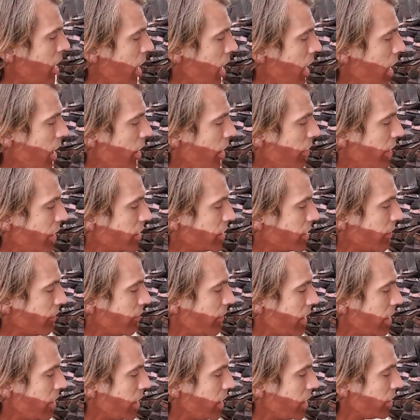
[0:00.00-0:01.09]
uh, there's a
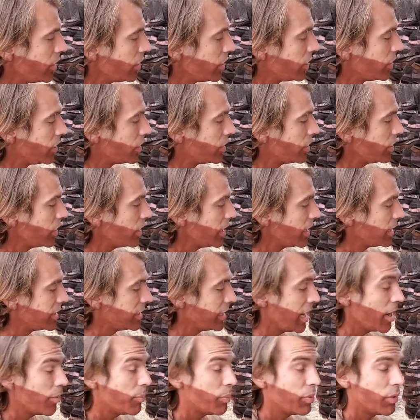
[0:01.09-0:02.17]
very good
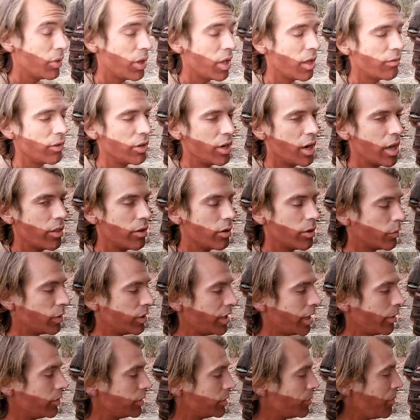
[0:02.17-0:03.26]
example of another one
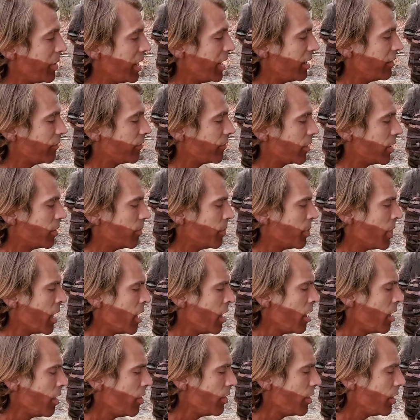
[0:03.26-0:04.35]
that was made from
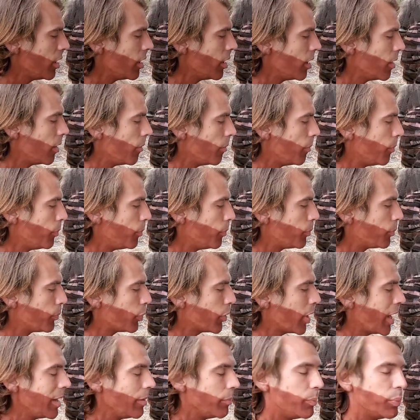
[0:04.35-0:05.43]
the
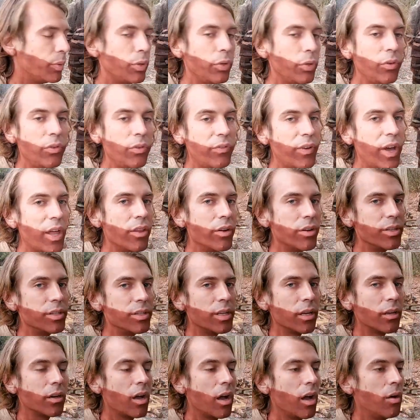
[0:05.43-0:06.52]
bright blue feathers
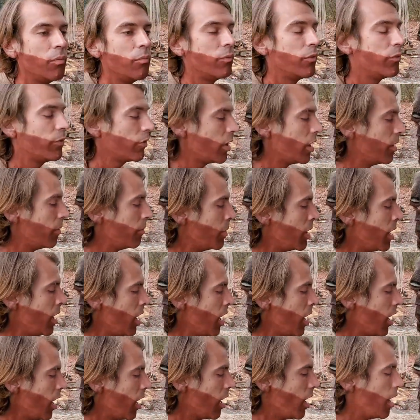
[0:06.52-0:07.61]
that come from
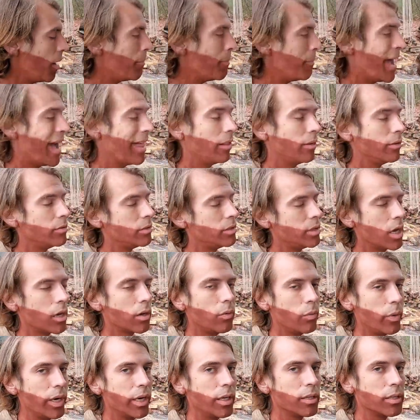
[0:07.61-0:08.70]
uh, mallard
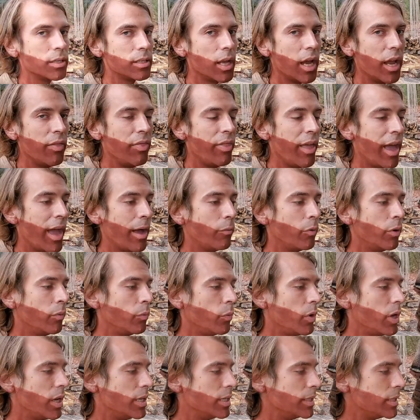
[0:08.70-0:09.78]
wings. And that one
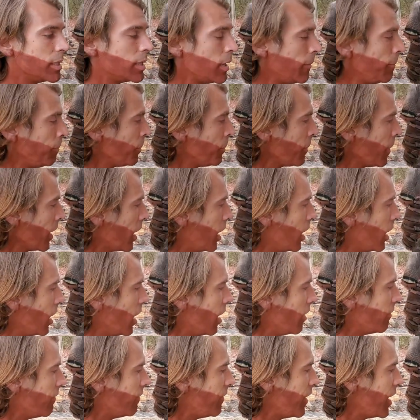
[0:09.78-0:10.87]
was uh,
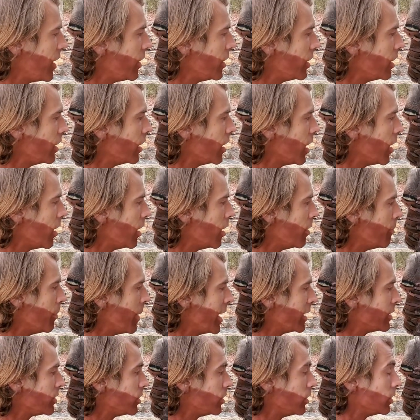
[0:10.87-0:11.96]
a feather uh,
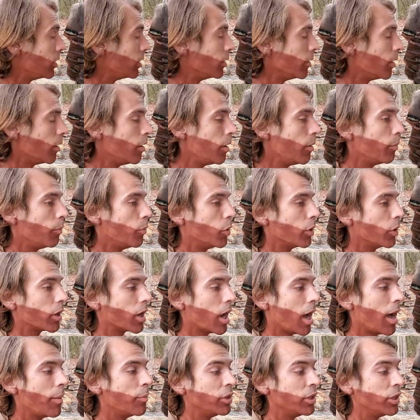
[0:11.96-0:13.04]
mantle, or more
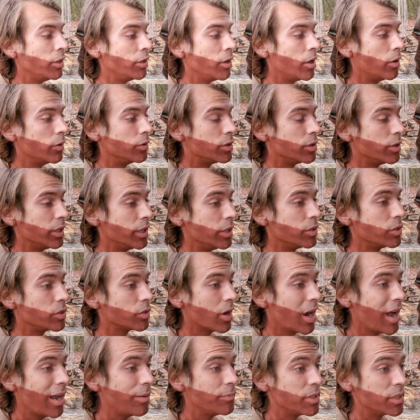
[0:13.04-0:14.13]
commonly known to these
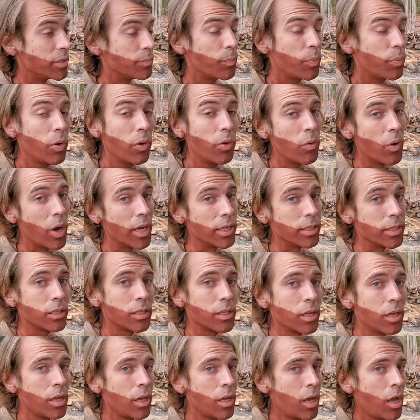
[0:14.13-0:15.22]
tribes as Putuwas,
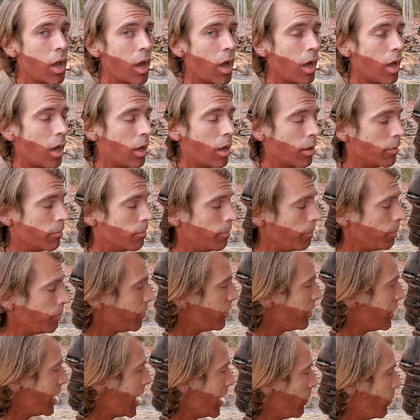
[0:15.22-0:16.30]
um,
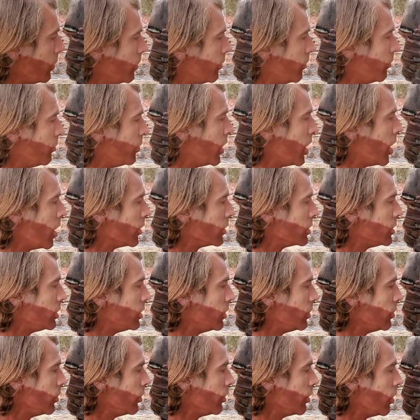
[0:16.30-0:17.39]
that would belong
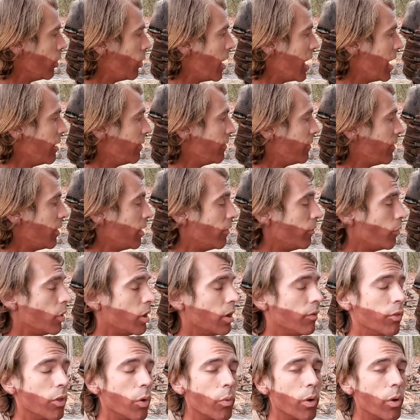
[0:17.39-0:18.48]
to the wife of one
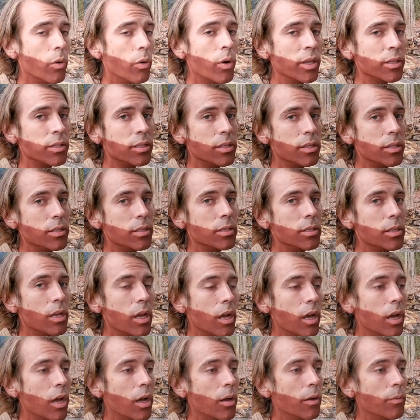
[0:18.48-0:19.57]
of the Werowances,
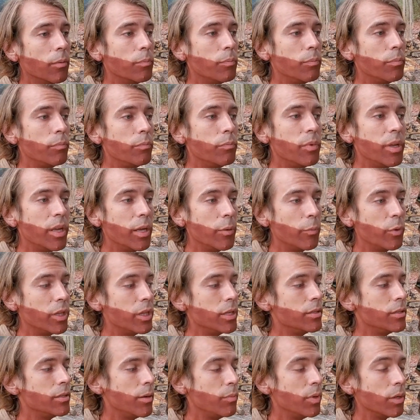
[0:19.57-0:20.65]
uh, with
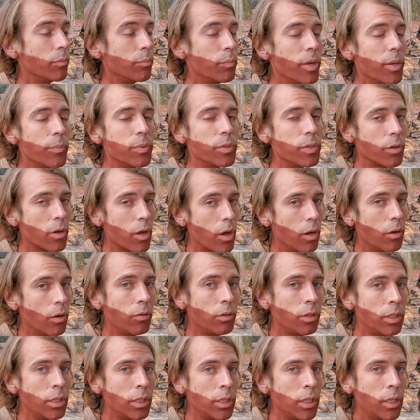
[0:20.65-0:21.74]
his name being Pipsico.
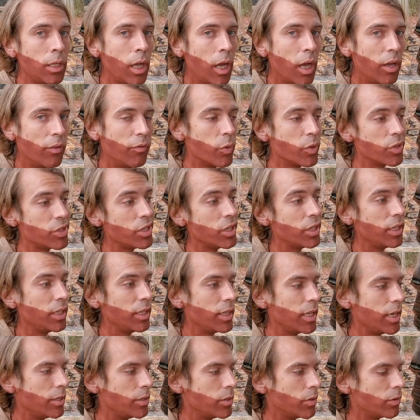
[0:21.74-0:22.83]
Unfortunately,
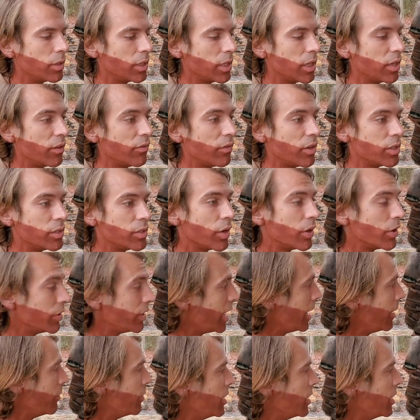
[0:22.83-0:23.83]
they don't give us her name